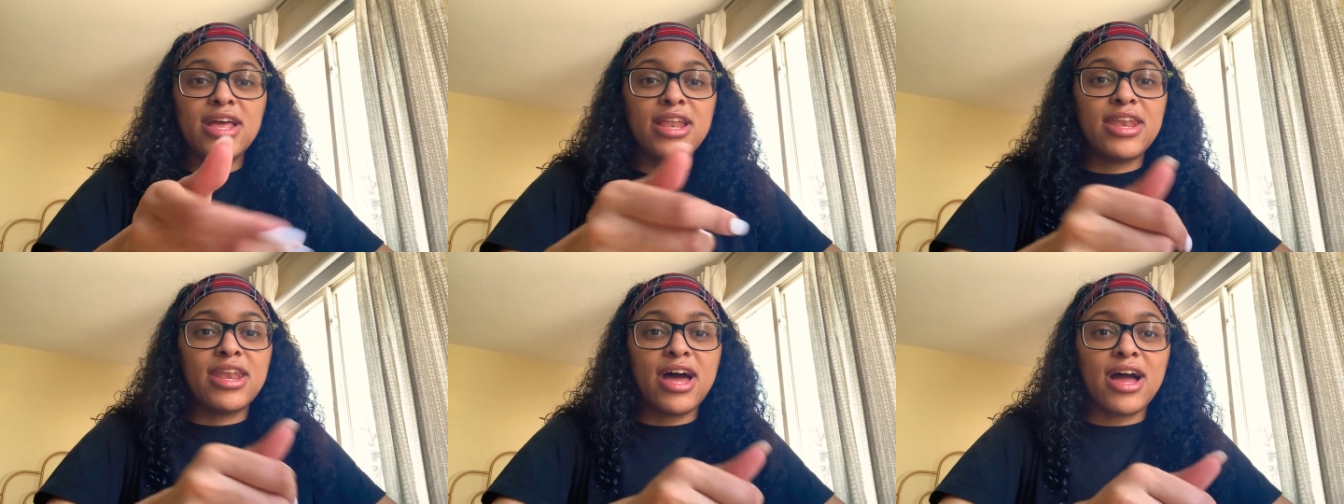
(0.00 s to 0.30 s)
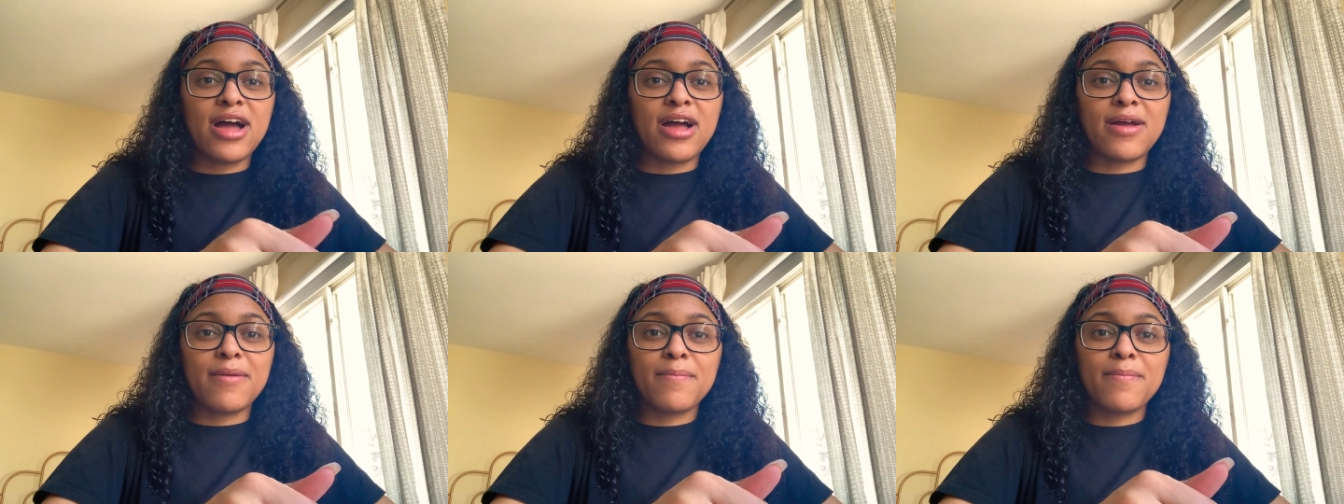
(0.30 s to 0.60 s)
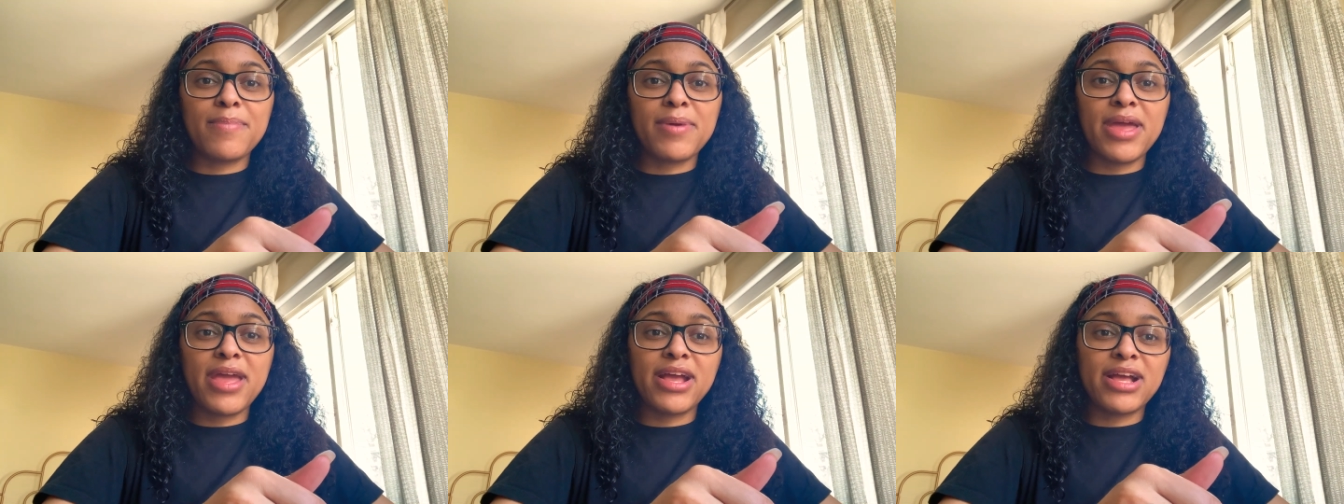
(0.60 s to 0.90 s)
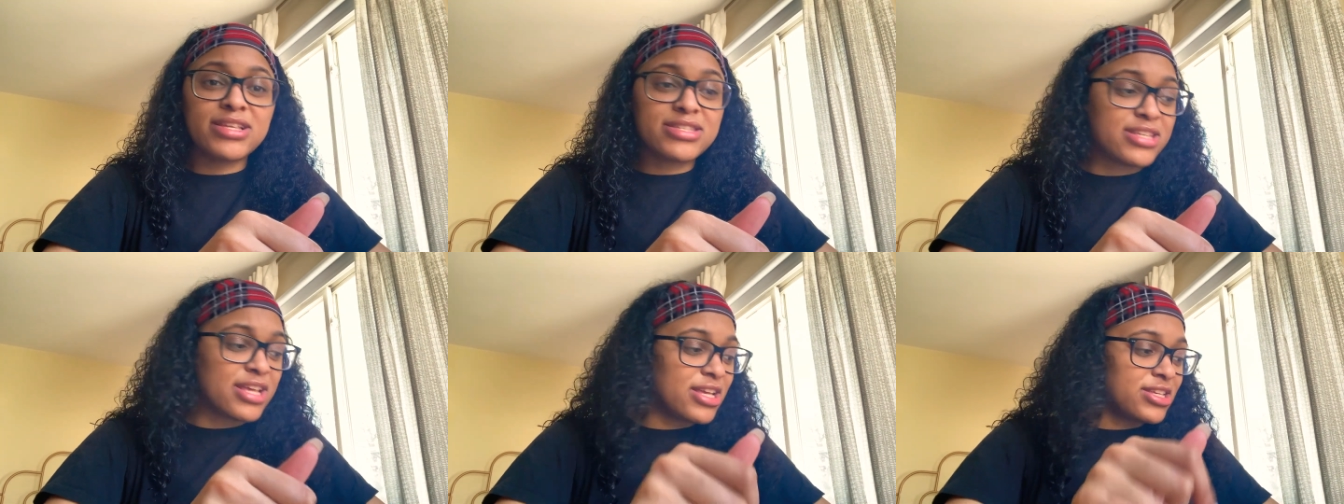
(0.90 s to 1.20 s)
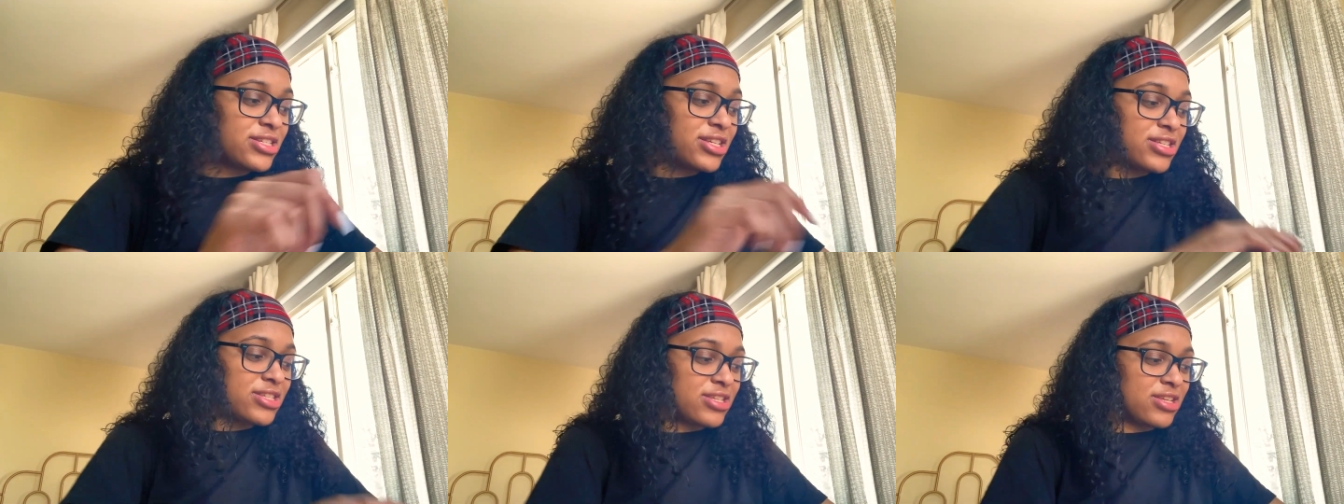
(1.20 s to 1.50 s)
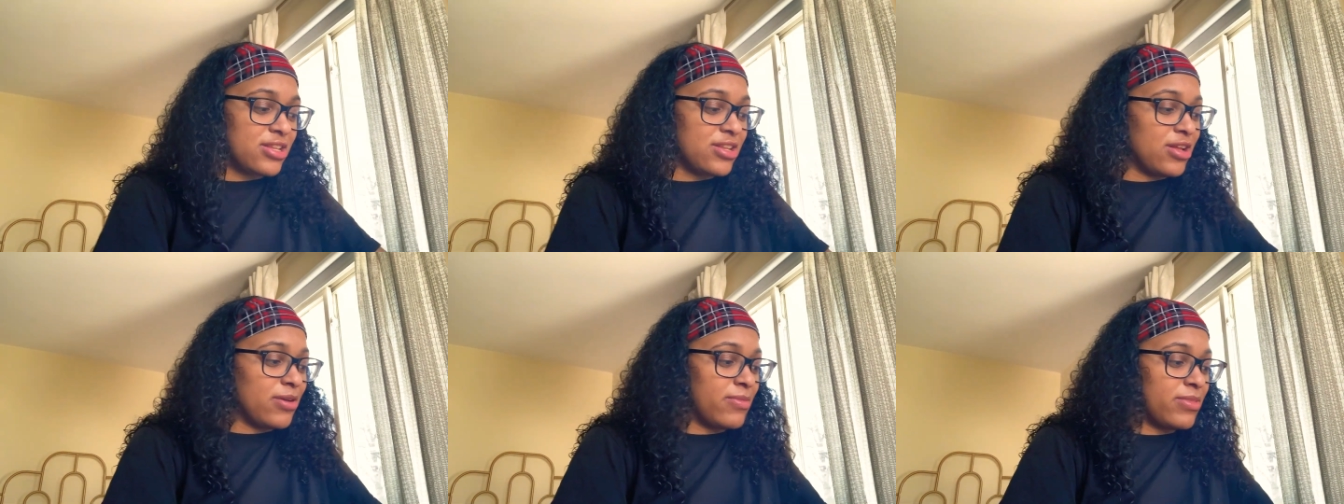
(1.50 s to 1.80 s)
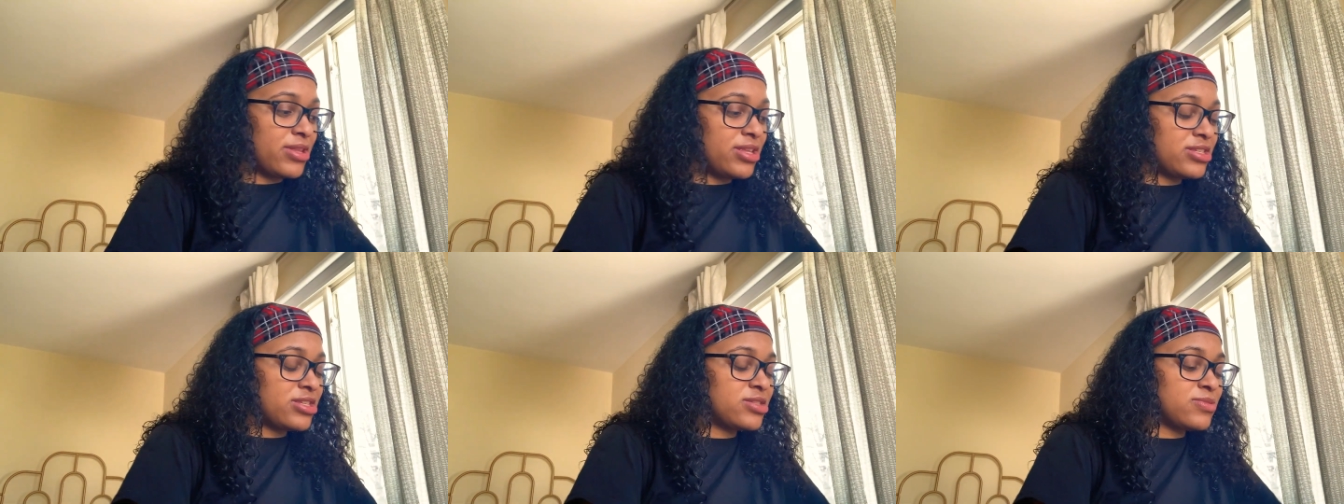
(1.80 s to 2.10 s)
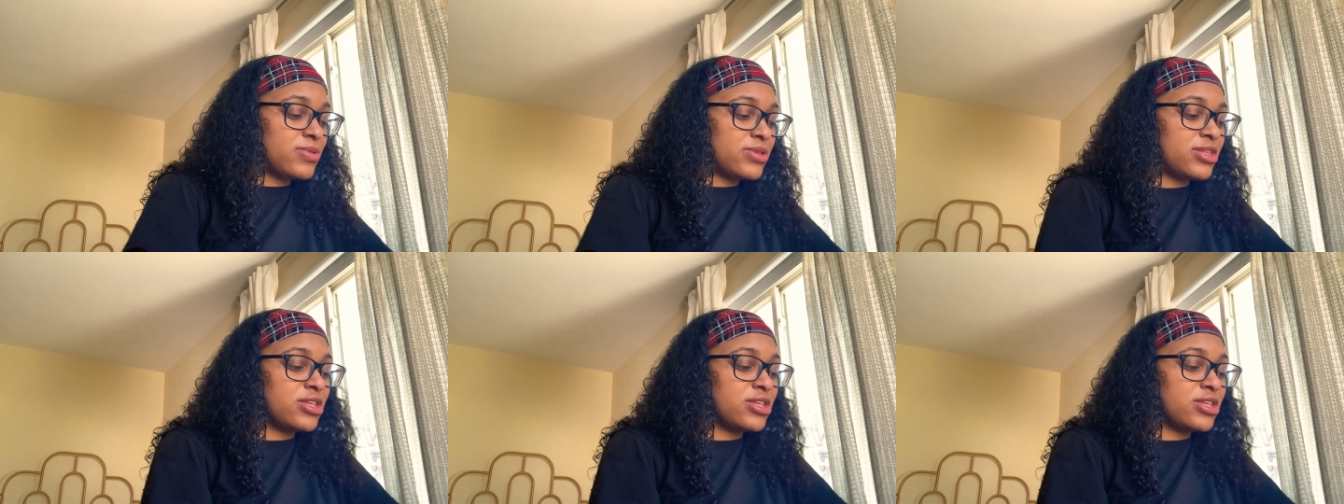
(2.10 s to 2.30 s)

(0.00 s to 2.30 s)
not paying attention to them and this is what